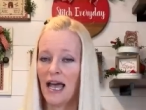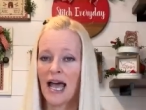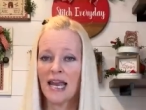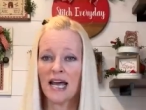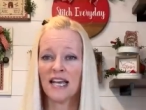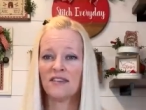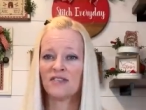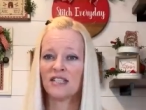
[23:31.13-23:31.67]
And
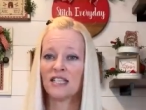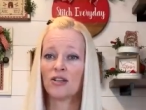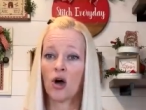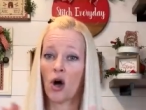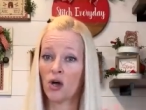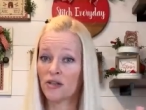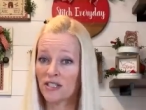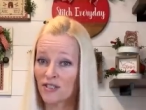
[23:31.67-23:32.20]
I have seen
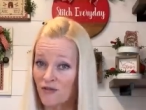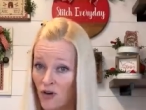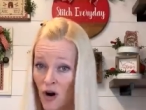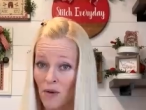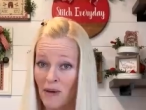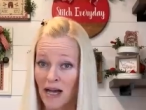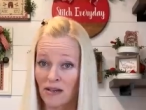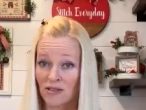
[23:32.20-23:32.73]
all this
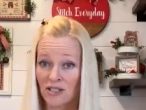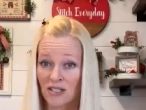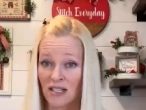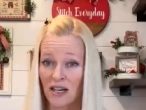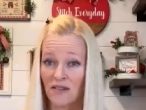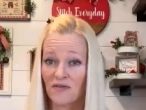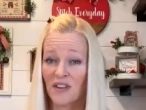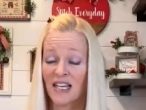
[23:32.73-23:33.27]
farmhouse
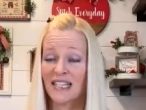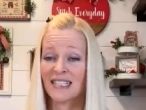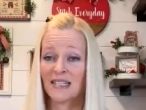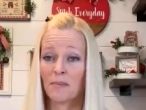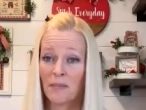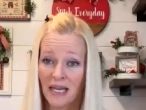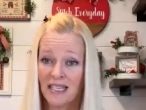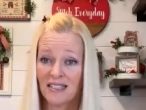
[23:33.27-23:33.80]
stuff that is
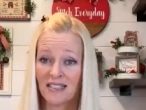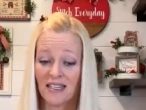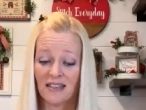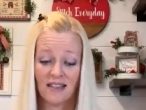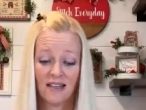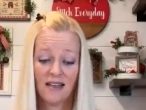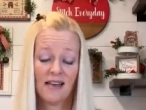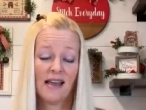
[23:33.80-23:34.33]

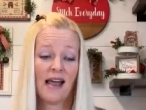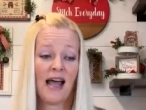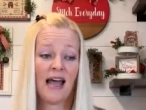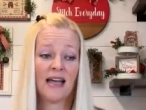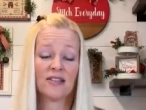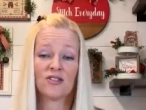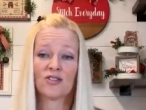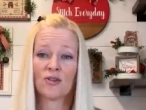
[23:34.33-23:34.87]
amazing.
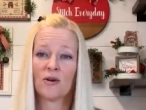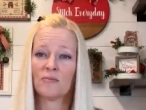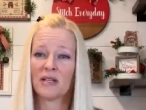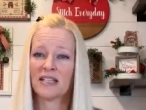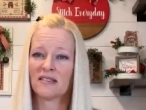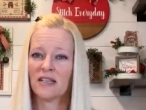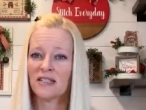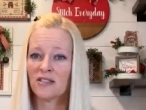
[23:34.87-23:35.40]
And so I'm
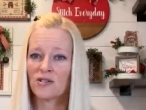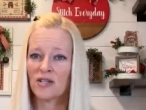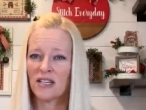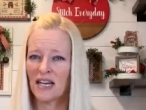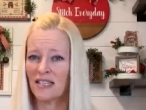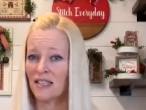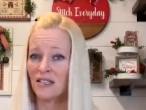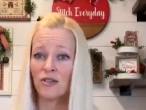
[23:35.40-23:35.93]
like, let's,
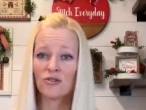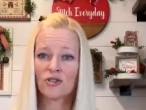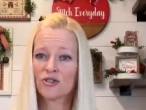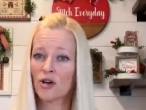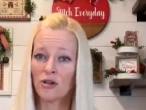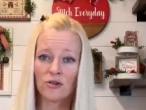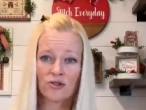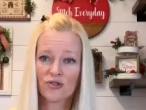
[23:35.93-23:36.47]
I think there's a
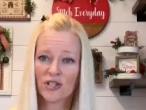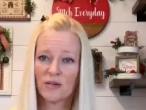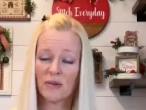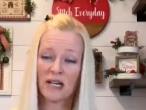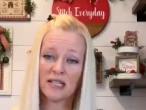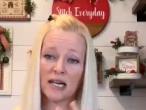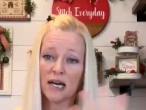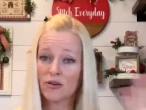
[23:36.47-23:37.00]
Dollar Tree
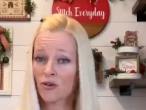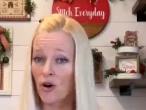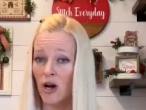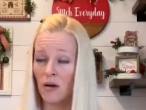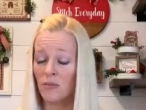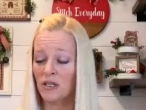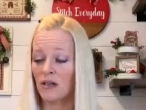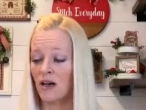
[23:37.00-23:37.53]
by the other
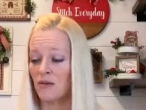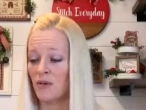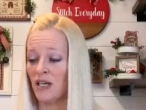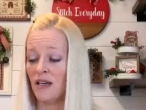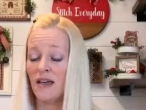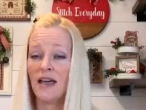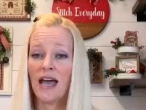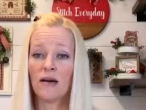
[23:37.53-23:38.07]
Hobby
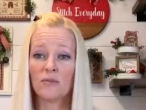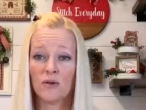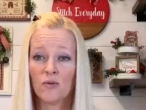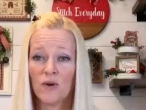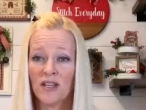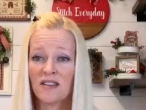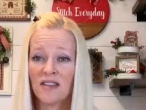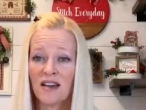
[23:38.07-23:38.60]
Lobby. And we
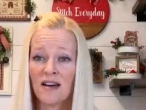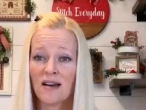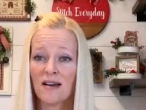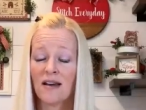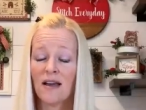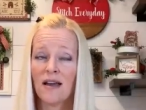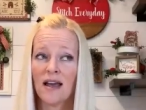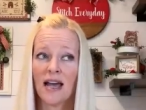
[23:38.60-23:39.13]
went there
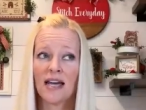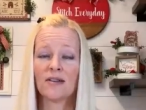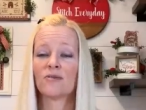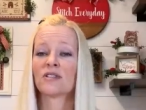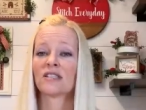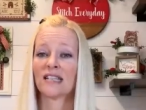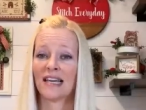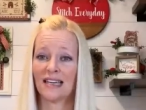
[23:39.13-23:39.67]
and it
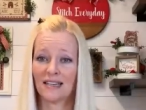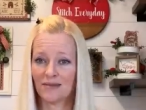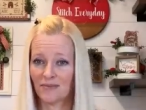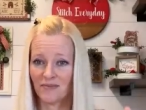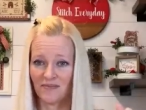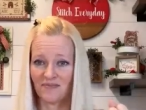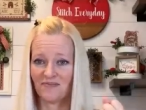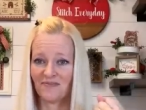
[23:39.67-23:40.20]
was like,
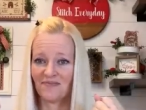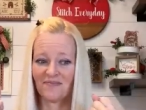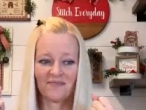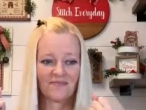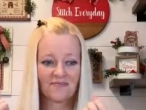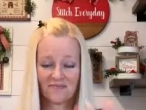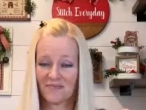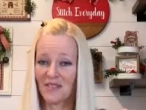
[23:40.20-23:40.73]

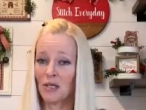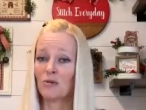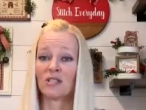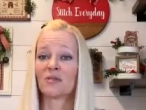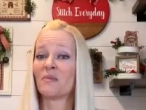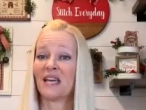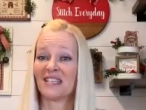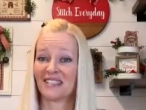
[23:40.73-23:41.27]
it
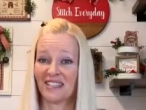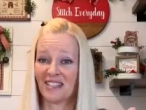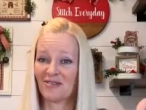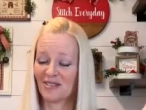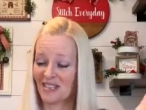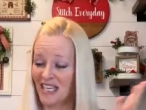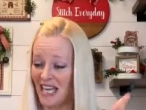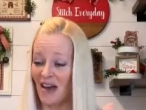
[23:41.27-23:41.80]
was amazing. It
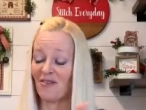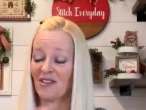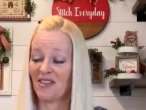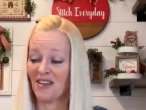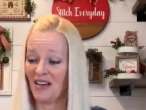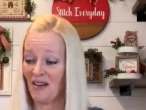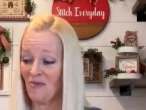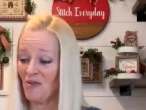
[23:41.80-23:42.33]
was like
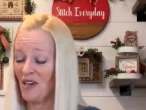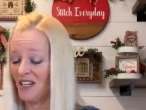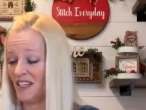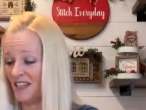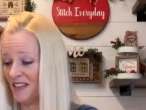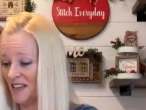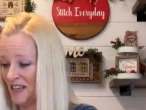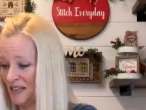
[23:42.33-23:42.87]
everything I
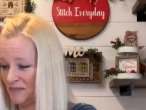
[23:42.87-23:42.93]
wanted.